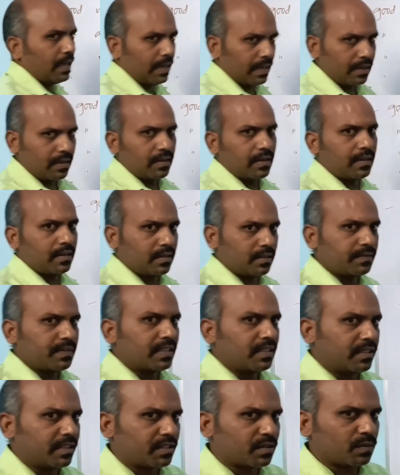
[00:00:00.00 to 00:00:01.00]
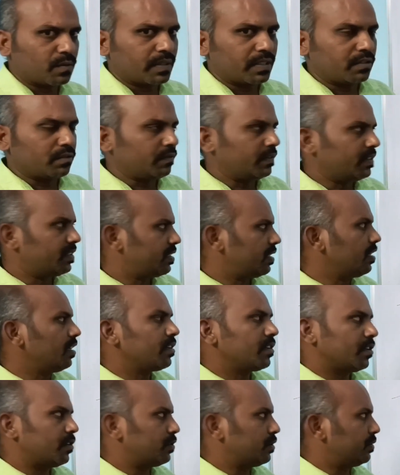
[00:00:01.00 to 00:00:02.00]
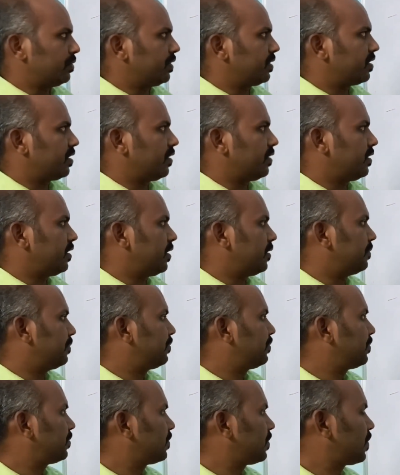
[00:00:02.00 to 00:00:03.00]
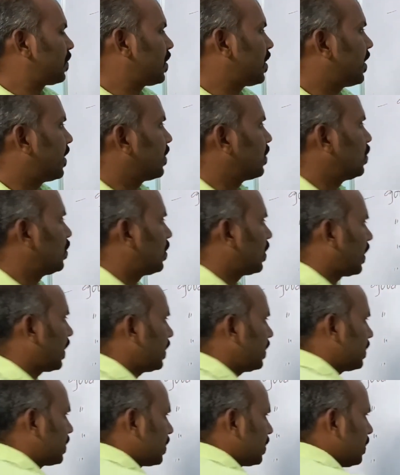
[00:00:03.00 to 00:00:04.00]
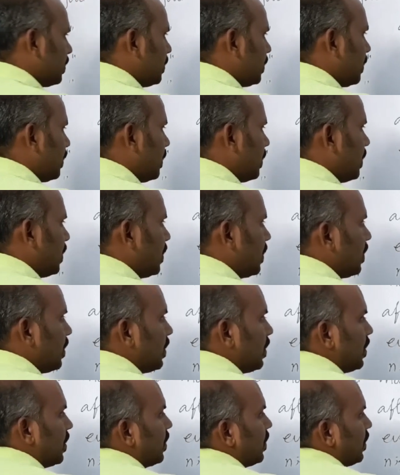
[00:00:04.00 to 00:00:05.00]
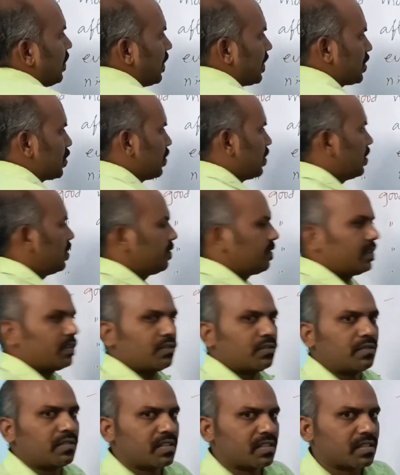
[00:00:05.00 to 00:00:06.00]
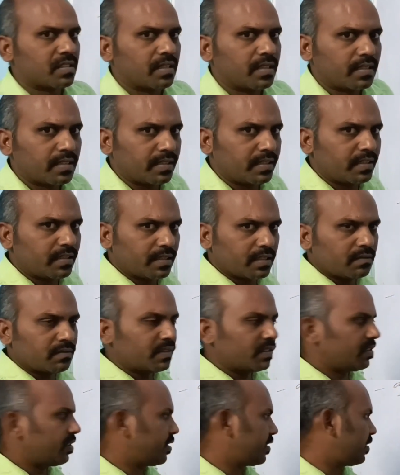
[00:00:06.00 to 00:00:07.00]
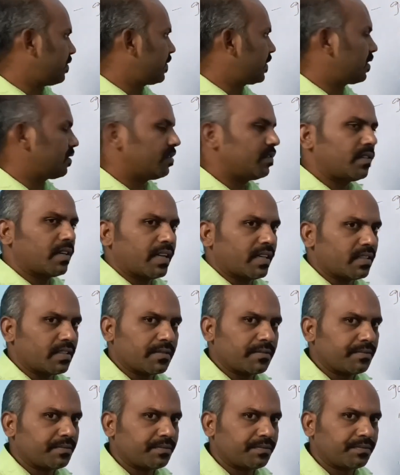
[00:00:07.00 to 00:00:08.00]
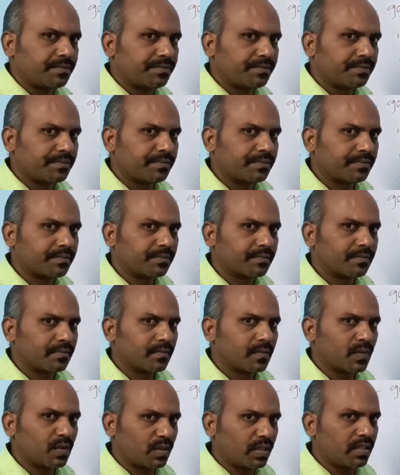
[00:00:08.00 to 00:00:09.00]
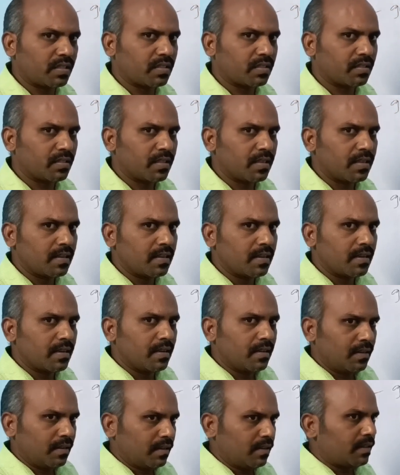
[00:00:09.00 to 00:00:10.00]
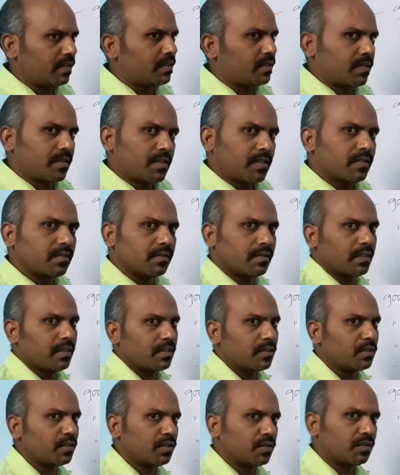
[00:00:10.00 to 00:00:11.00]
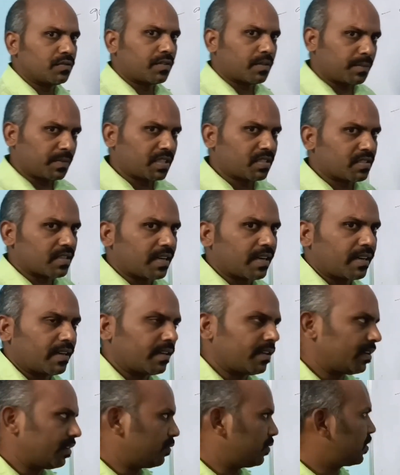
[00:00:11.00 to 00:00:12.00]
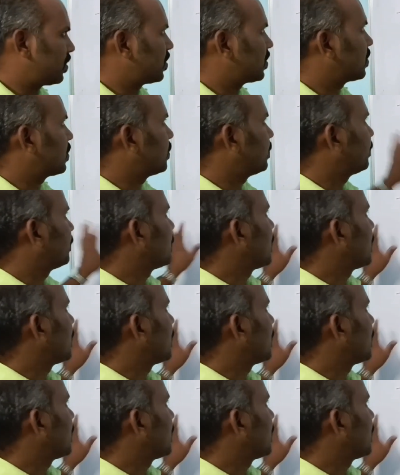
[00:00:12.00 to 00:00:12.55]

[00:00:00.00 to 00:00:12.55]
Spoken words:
I'll reveal that when do we say and how do we say here. And good night. Actually, we don't start any conversation with a good night, right? We'll go from the starting onwards.